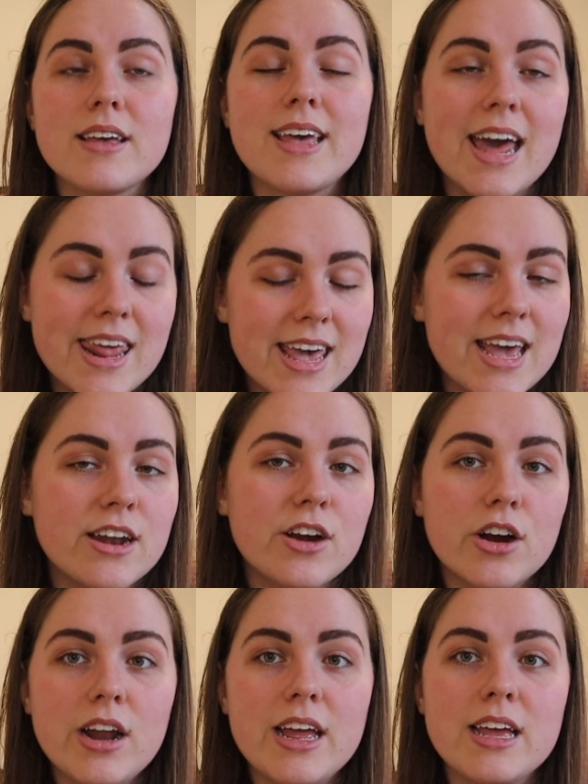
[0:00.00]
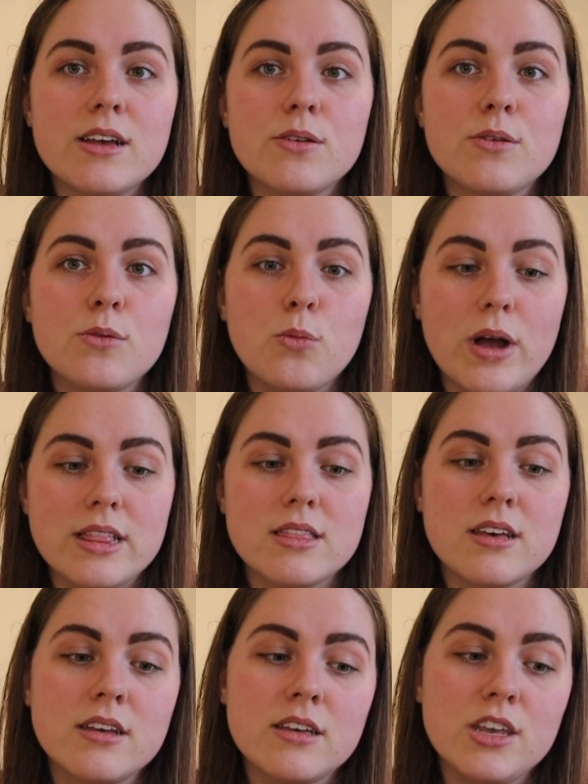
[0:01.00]
getting in early
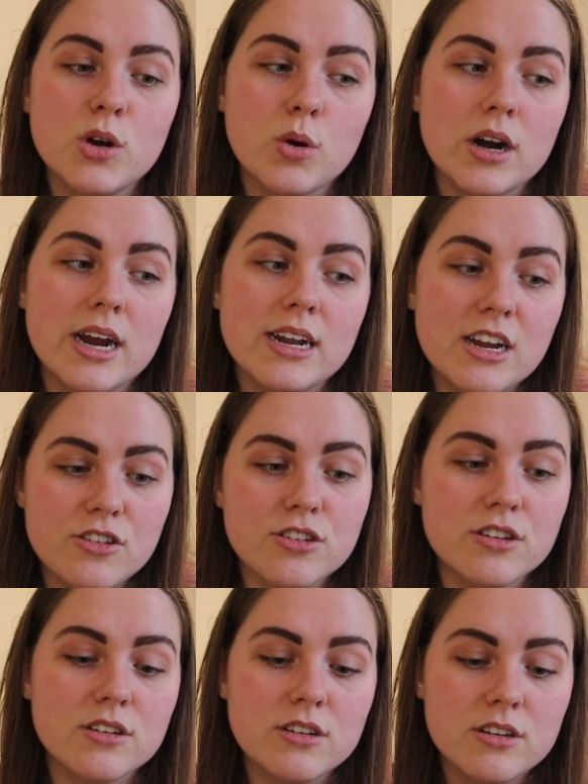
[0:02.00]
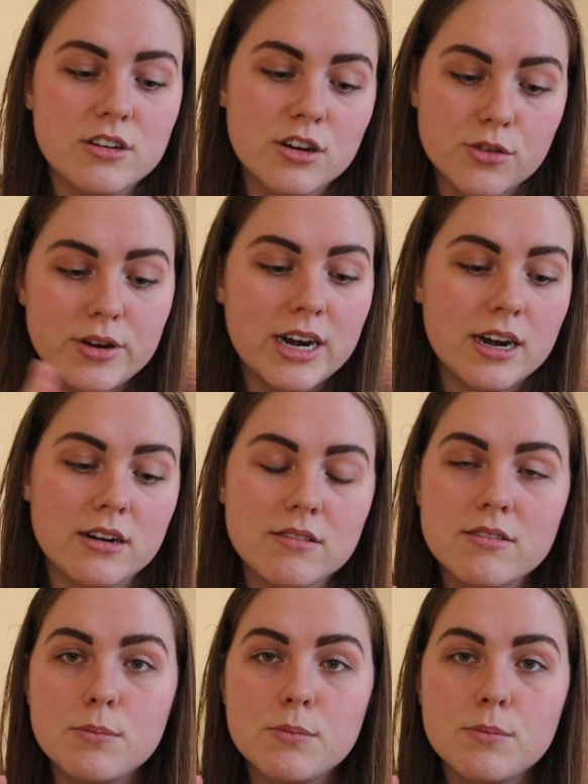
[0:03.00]
with your initial career